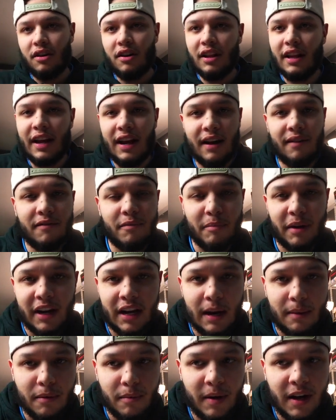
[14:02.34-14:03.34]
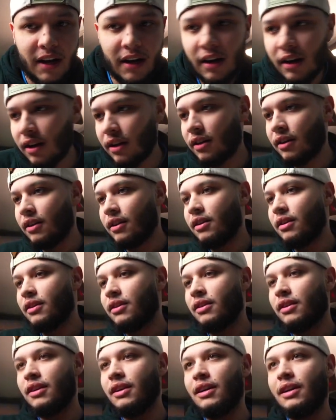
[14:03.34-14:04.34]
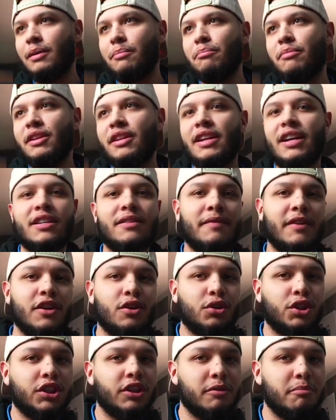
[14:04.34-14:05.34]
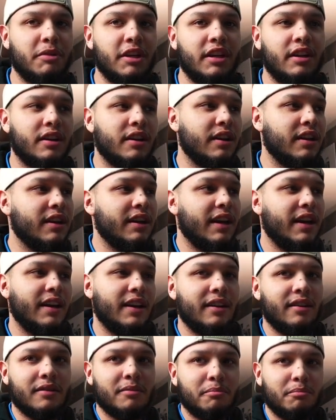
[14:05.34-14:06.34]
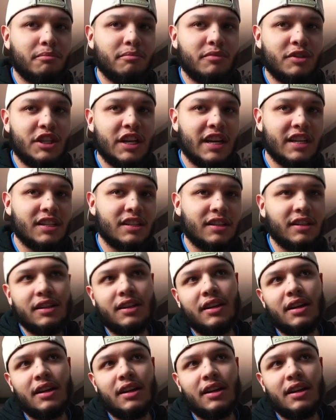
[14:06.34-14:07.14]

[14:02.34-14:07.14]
all I have in my camera bag. Next video should be a desk